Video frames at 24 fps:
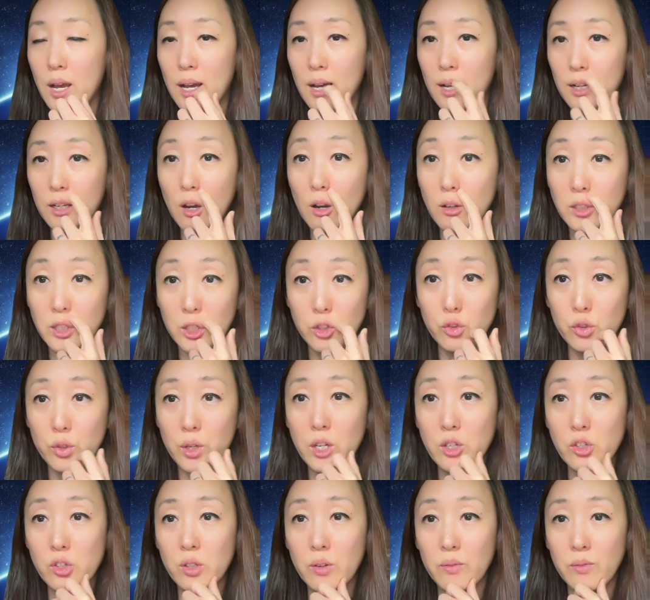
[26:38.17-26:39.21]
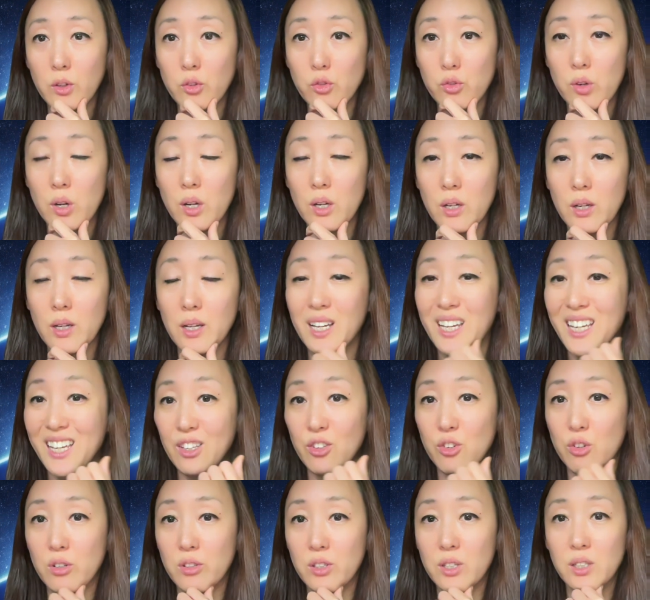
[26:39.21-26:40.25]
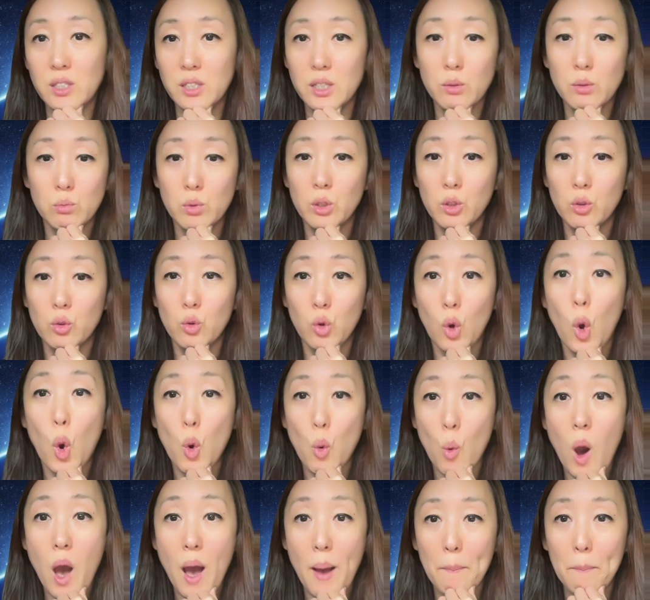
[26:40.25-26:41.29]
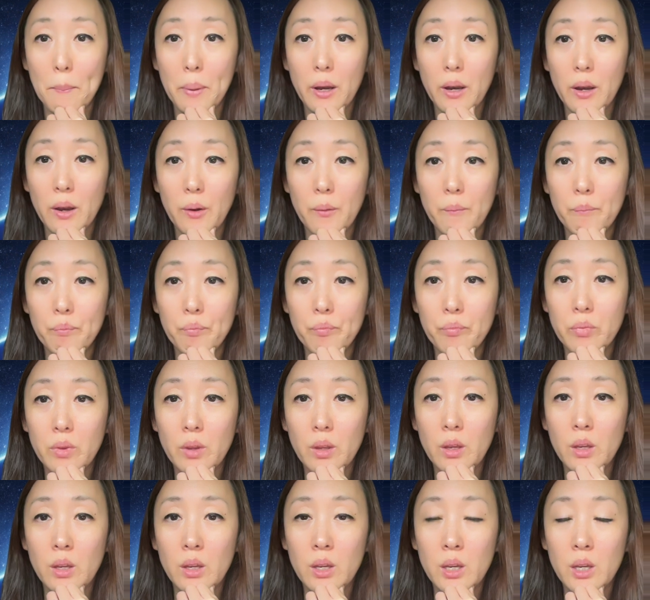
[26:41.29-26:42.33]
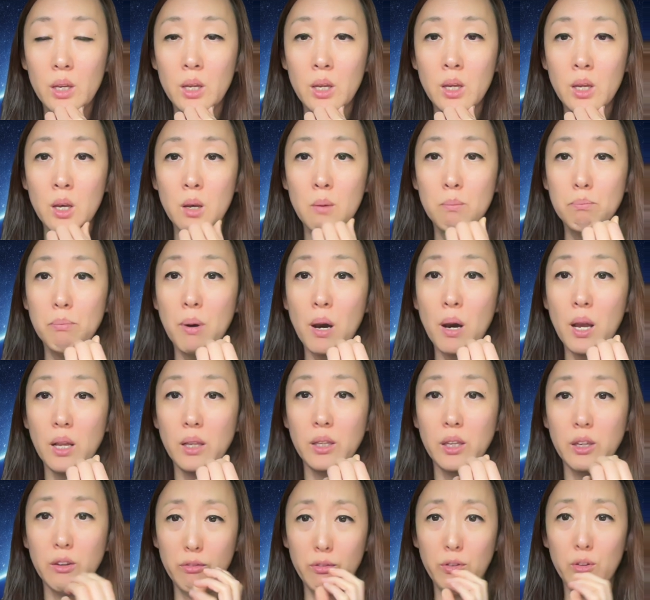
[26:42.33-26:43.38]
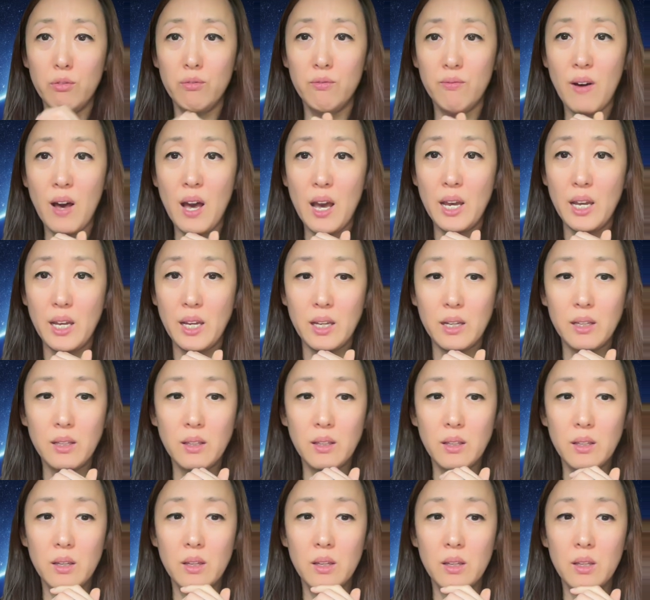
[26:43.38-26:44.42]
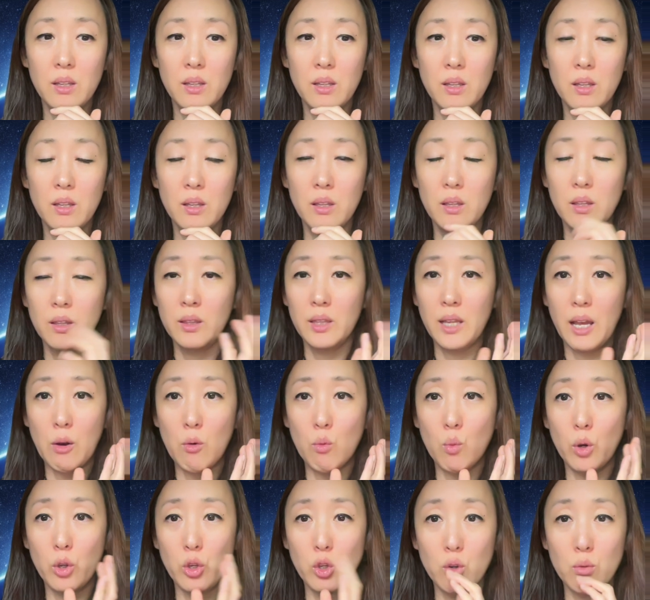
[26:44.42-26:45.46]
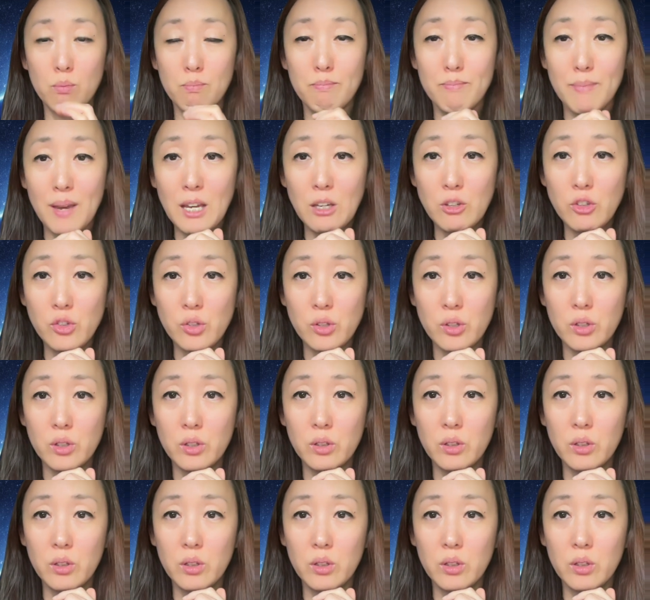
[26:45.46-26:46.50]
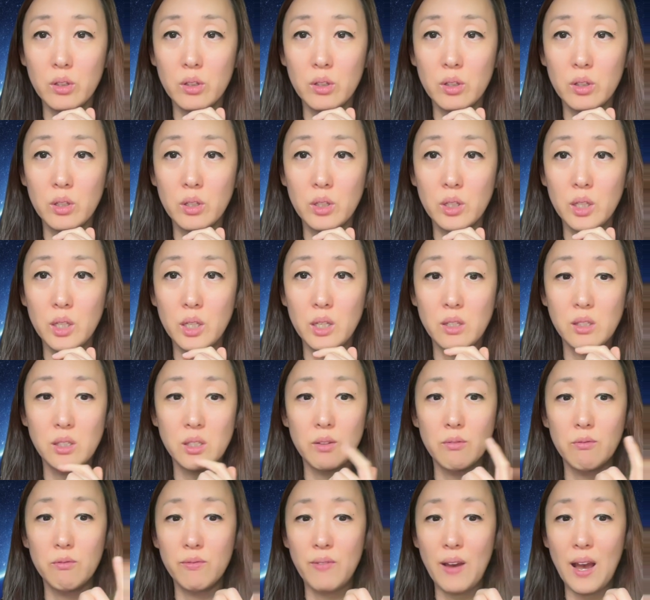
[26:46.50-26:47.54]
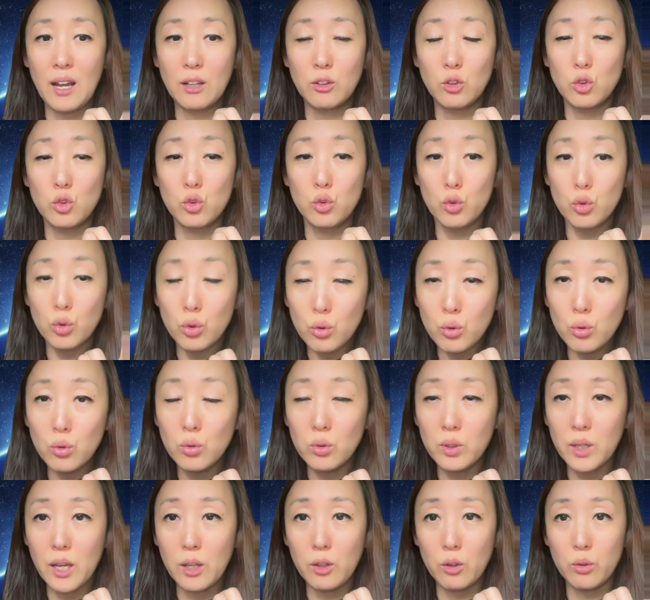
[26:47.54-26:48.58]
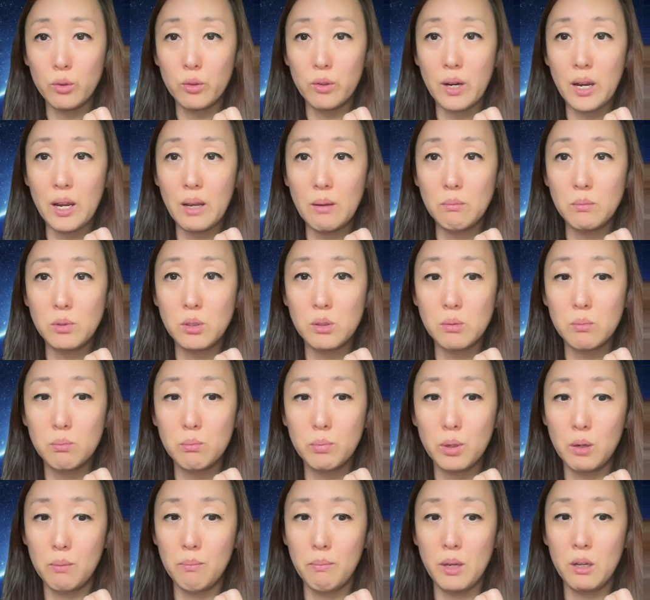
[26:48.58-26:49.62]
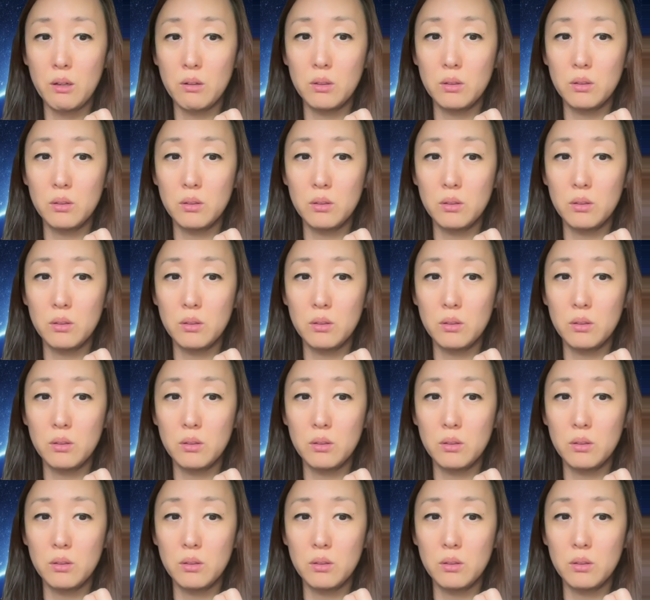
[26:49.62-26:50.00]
concentration of the drug in your system would go up. But if you find that what you measured is in fact 2 nanograms per mil,